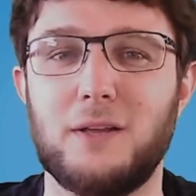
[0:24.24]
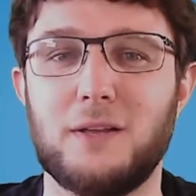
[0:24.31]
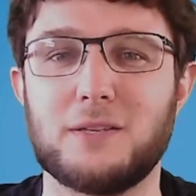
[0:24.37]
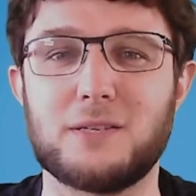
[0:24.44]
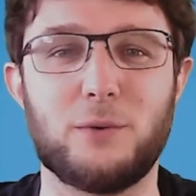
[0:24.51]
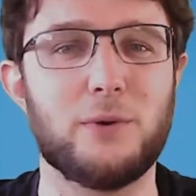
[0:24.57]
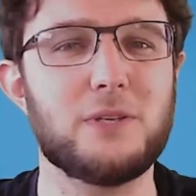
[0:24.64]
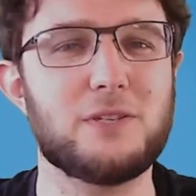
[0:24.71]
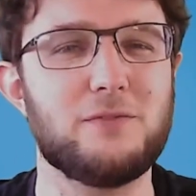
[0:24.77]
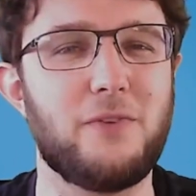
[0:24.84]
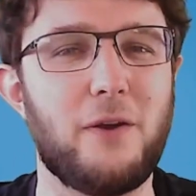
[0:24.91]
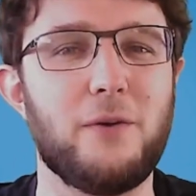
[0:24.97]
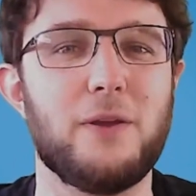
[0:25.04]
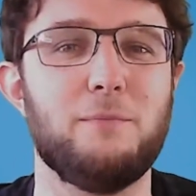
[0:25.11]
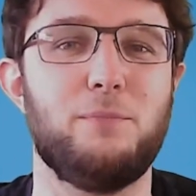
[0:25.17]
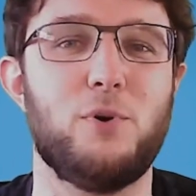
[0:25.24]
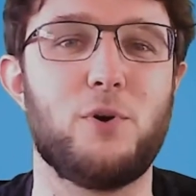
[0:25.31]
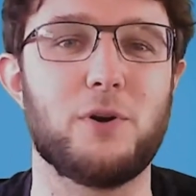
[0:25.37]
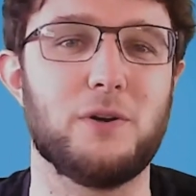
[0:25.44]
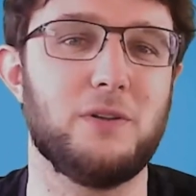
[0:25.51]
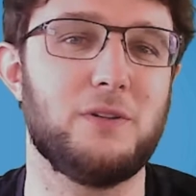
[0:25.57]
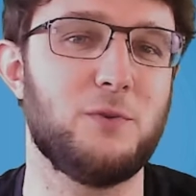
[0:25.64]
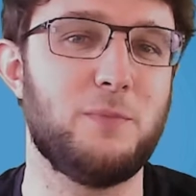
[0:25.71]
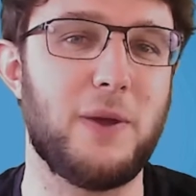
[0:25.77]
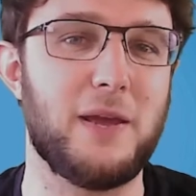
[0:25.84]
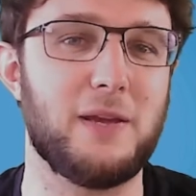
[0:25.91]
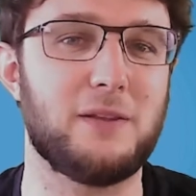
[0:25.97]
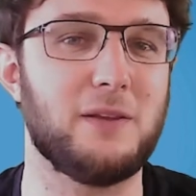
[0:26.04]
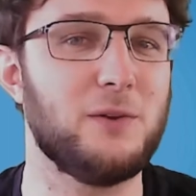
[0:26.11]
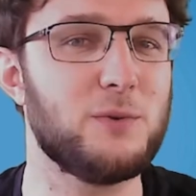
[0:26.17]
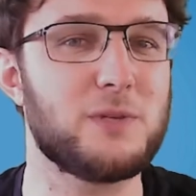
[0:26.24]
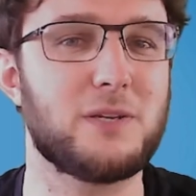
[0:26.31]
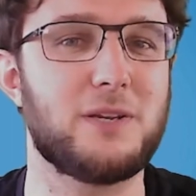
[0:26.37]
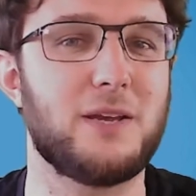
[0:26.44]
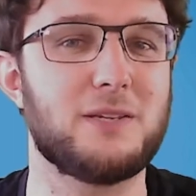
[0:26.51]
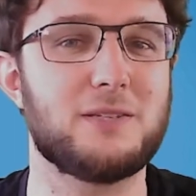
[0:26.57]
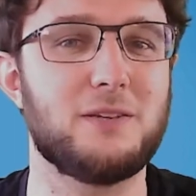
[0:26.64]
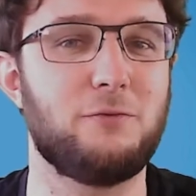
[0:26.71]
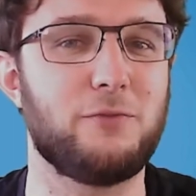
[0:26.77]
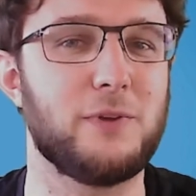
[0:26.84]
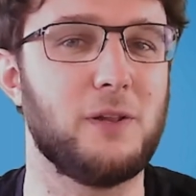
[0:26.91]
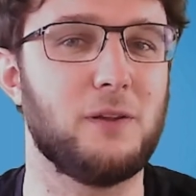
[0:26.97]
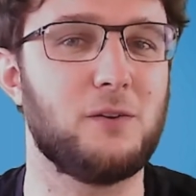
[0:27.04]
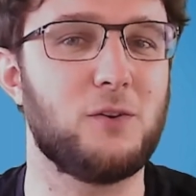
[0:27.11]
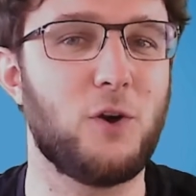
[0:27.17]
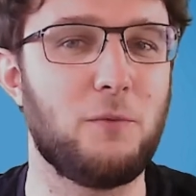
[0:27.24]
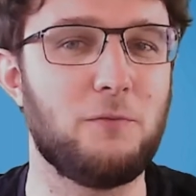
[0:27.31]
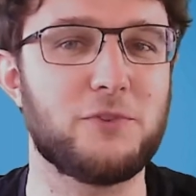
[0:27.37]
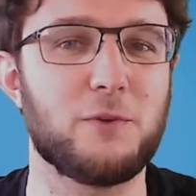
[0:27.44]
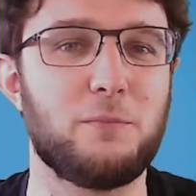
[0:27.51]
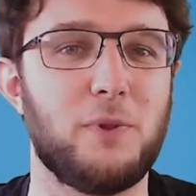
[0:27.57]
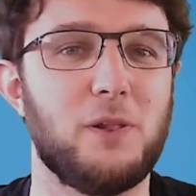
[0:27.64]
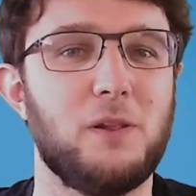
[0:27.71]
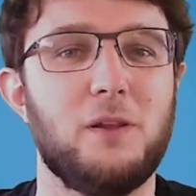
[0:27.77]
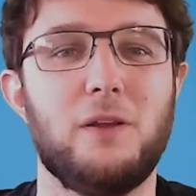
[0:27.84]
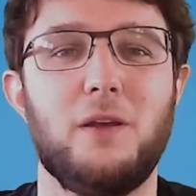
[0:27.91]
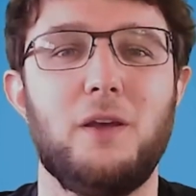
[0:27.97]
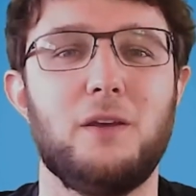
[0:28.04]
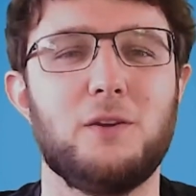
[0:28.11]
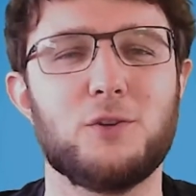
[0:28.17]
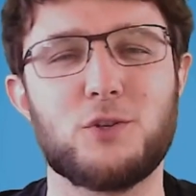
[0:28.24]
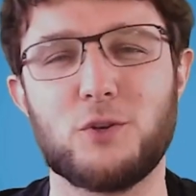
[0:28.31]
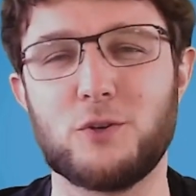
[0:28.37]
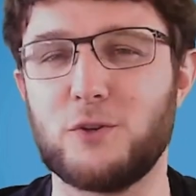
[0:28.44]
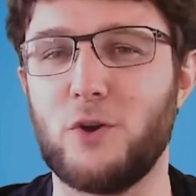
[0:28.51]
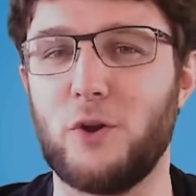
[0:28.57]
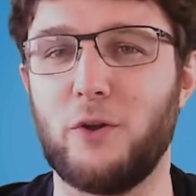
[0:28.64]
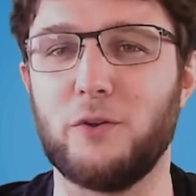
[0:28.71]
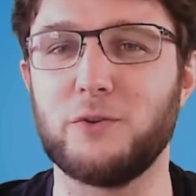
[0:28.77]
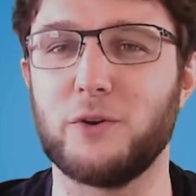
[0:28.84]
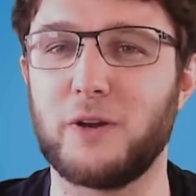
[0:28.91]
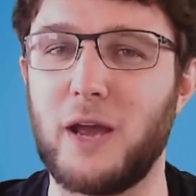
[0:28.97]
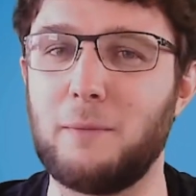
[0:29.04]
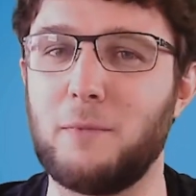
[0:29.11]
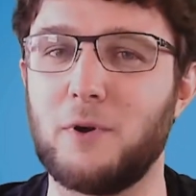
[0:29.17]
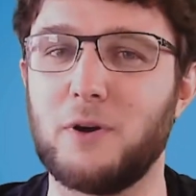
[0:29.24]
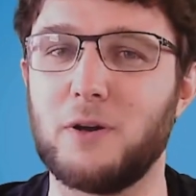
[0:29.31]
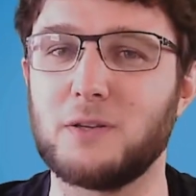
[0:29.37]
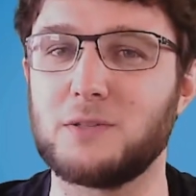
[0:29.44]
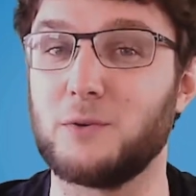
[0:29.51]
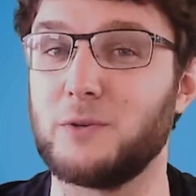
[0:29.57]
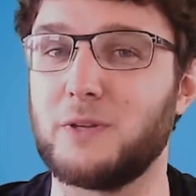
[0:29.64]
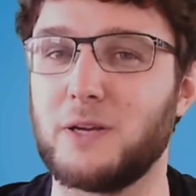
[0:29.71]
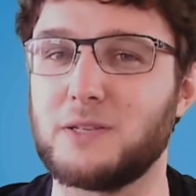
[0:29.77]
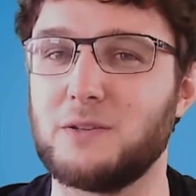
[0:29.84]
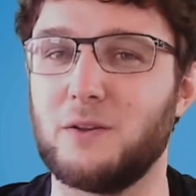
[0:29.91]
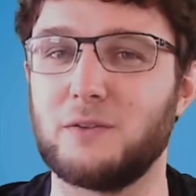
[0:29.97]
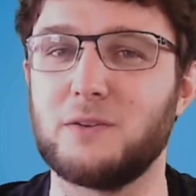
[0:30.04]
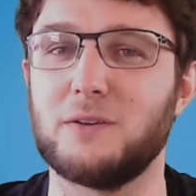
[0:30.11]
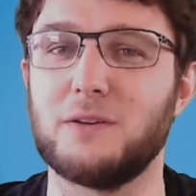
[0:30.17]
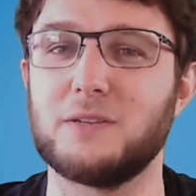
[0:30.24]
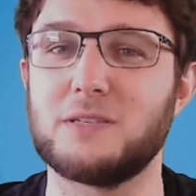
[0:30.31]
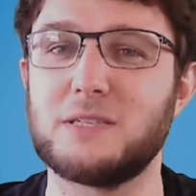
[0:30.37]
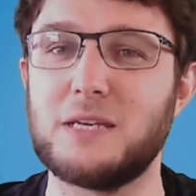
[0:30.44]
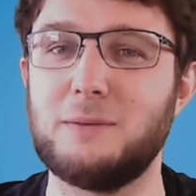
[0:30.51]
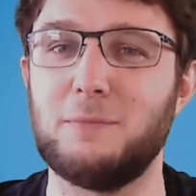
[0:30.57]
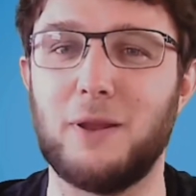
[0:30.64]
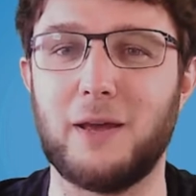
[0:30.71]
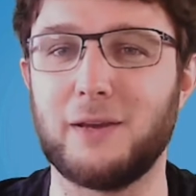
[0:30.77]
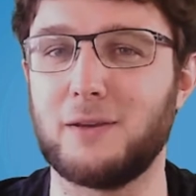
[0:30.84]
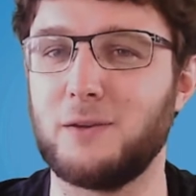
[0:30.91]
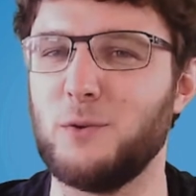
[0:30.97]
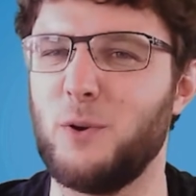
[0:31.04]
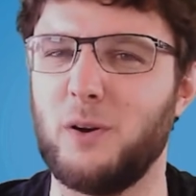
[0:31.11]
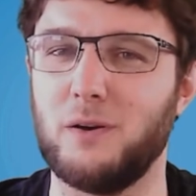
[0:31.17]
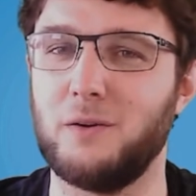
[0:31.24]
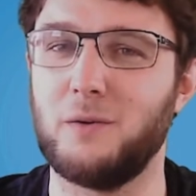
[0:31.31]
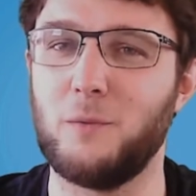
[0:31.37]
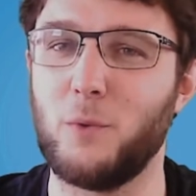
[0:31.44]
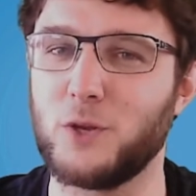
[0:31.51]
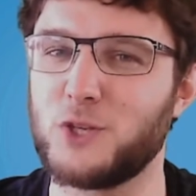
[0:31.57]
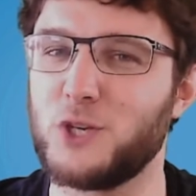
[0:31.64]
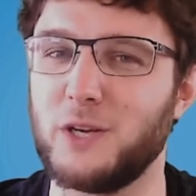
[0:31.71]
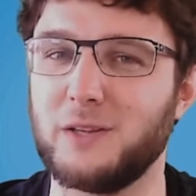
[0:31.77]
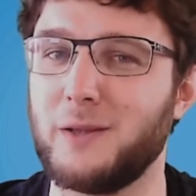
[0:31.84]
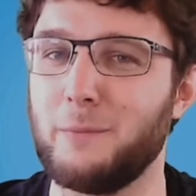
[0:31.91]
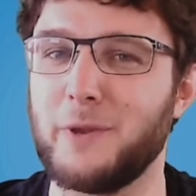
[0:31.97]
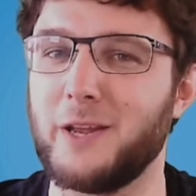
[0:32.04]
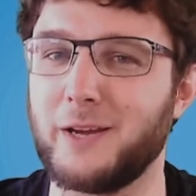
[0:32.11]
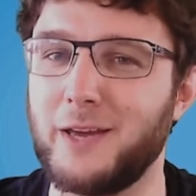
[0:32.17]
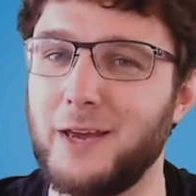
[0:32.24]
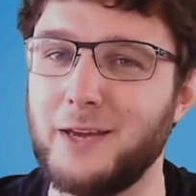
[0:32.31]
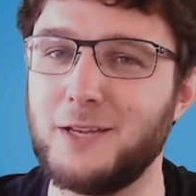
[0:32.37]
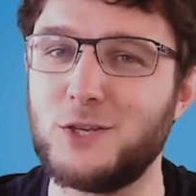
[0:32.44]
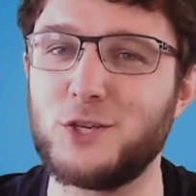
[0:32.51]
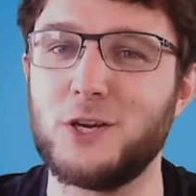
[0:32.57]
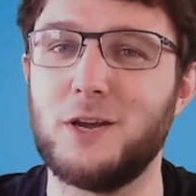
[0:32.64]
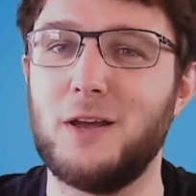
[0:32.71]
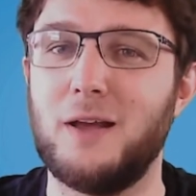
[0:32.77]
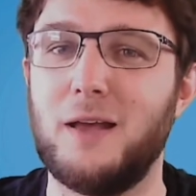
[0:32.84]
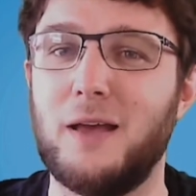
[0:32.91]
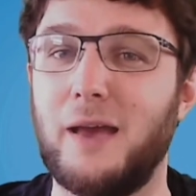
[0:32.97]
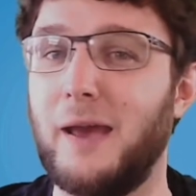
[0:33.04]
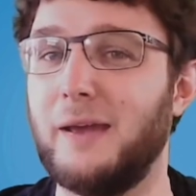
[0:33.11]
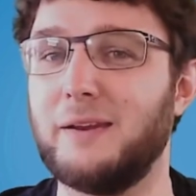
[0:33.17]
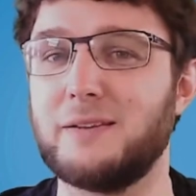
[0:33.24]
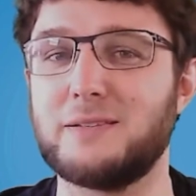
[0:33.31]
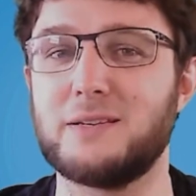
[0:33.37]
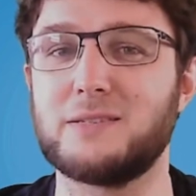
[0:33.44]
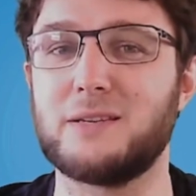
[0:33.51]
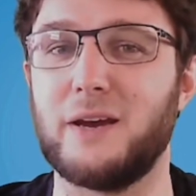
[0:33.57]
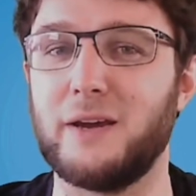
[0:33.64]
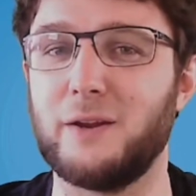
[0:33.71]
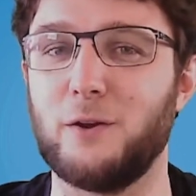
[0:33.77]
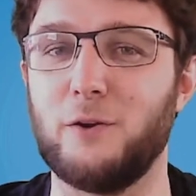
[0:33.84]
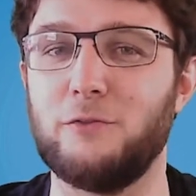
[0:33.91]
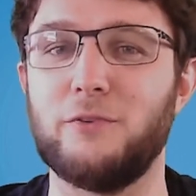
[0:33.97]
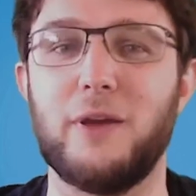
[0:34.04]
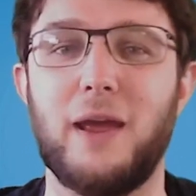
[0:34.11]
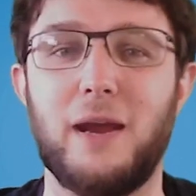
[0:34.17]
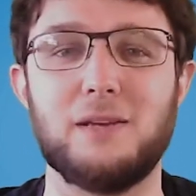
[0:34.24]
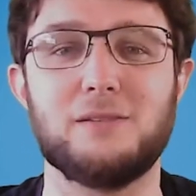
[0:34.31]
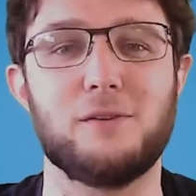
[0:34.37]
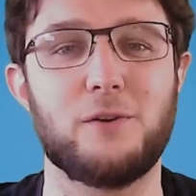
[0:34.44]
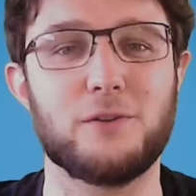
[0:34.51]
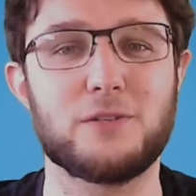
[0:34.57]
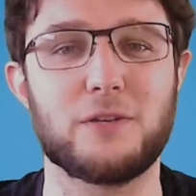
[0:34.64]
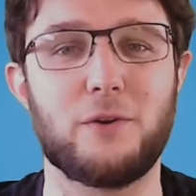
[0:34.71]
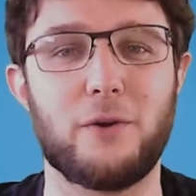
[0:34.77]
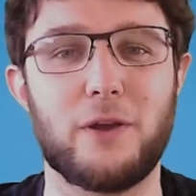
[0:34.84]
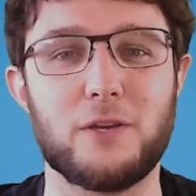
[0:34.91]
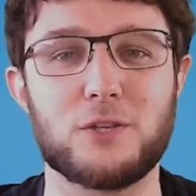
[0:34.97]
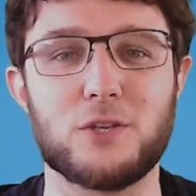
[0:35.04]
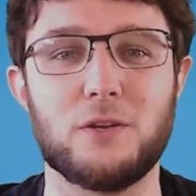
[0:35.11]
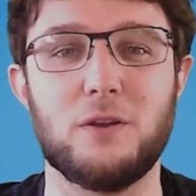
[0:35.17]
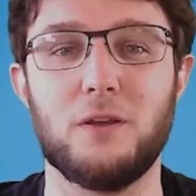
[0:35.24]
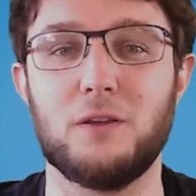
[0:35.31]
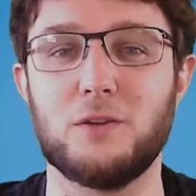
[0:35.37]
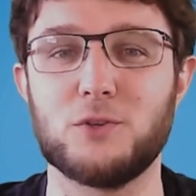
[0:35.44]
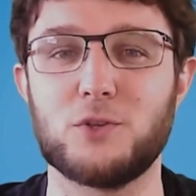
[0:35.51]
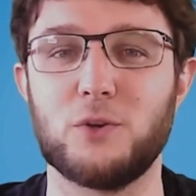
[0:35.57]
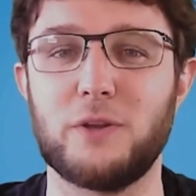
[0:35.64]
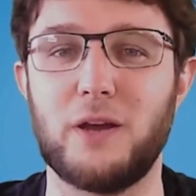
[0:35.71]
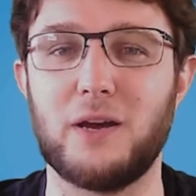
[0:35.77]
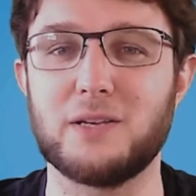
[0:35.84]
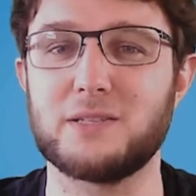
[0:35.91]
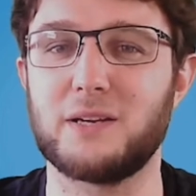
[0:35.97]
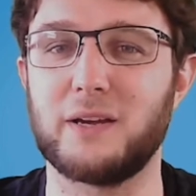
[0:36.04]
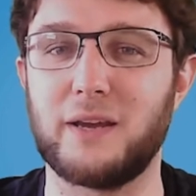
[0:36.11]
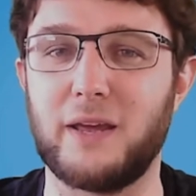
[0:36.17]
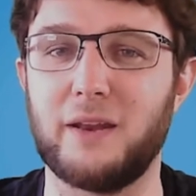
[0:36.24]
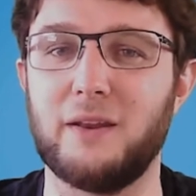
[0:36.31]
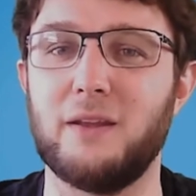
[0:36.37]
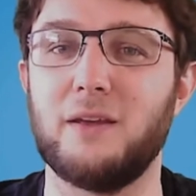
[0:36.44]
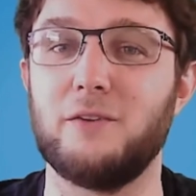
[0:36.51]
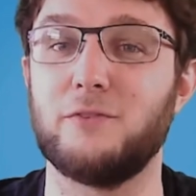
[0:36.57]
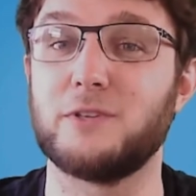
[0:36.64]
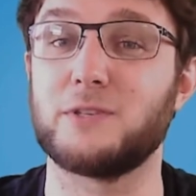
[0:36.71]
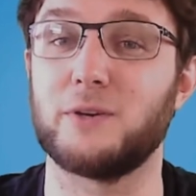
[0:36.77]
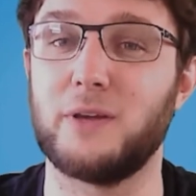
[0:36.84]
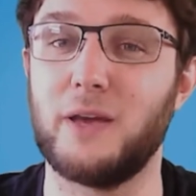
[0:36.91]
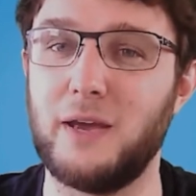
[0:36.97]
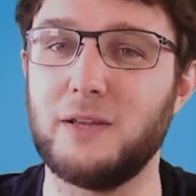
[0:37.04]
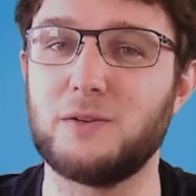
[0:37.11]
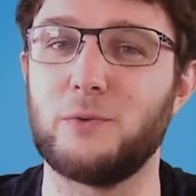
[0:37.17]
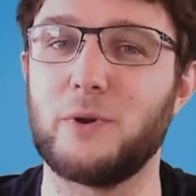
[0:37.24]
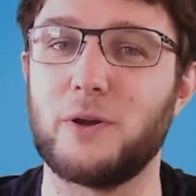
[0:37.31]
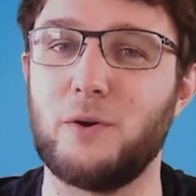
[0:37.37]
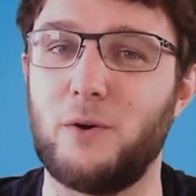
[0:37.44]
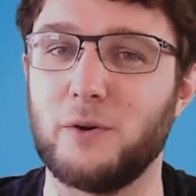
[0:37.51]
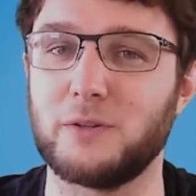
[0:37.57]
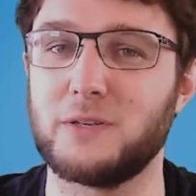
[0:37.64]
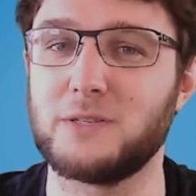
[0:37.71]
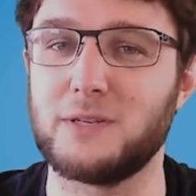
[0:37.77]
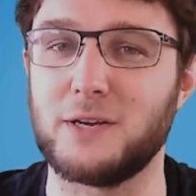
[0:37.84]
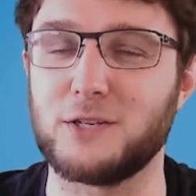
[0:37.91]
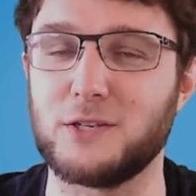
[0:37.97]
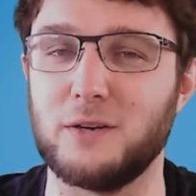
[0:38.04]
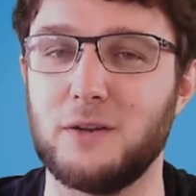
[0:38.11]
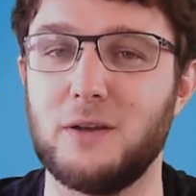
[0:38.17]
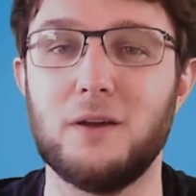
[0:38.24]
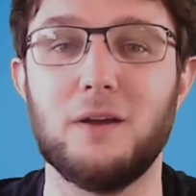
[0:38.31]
So it's very important to make the user testee feel comfortable. You should turn on your camera so it does not seem like you're watching them in a cage. And as a sign of extra consideration, you should ask again if it's okay to record the session.